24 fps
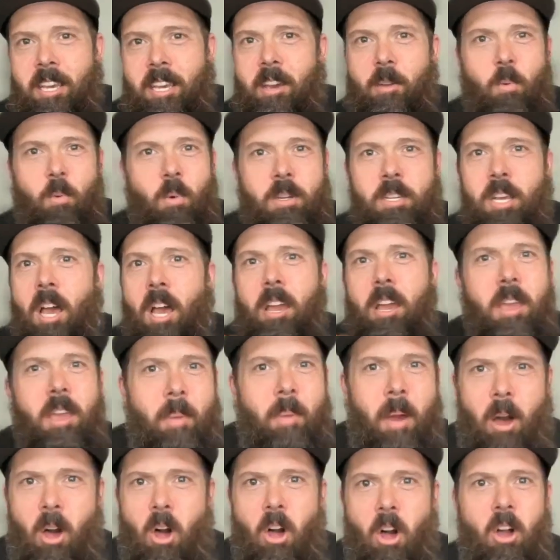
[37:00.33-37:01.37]
and we're talking
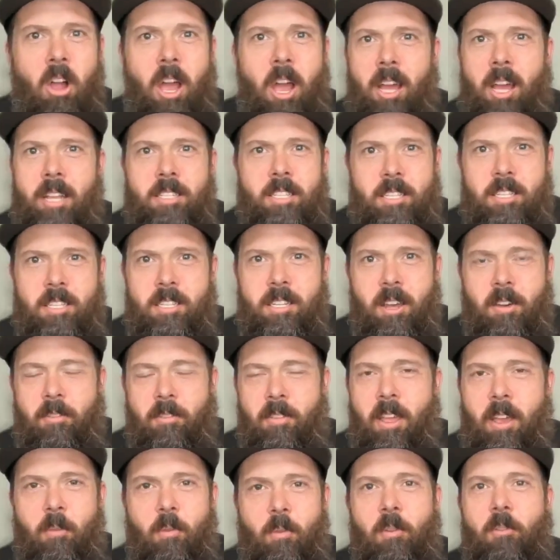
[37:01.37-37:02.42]
about all kinds of stuff.
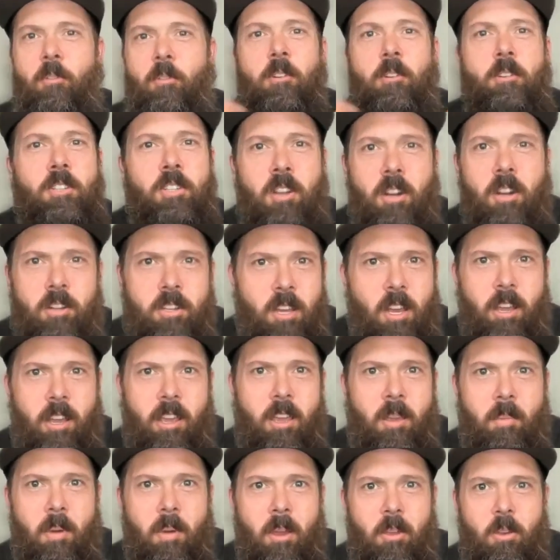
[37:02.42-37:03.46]
Like, we first start
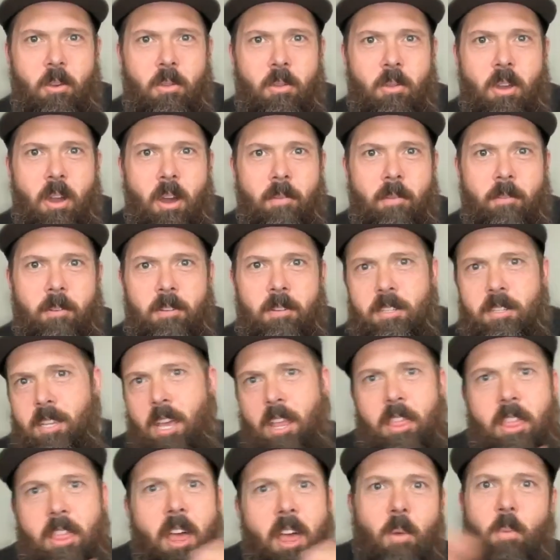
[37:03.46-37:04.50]
talking about youth conference,
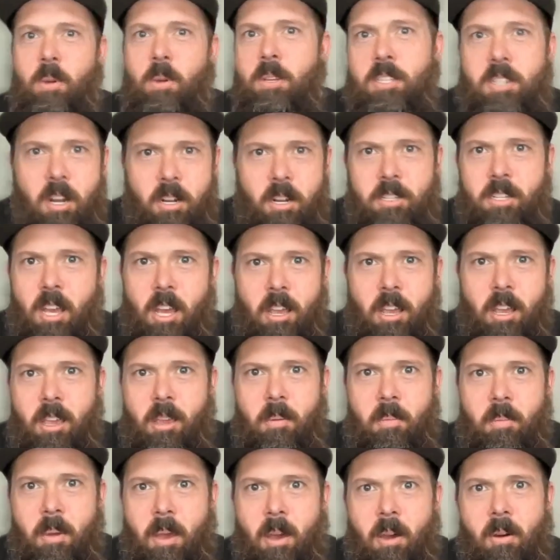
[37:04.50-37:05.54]
and then we started talking
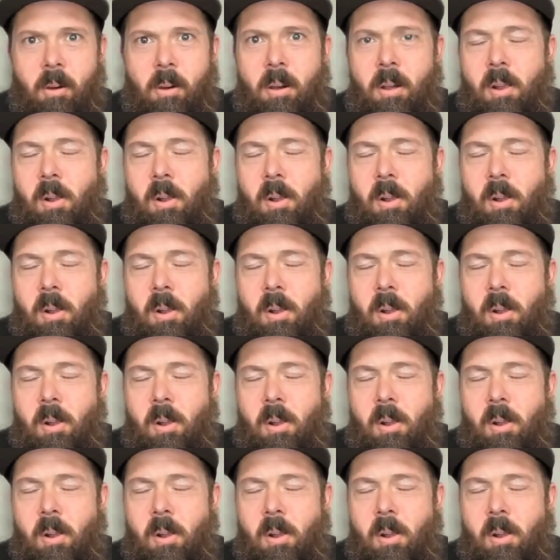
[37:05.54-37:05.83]
about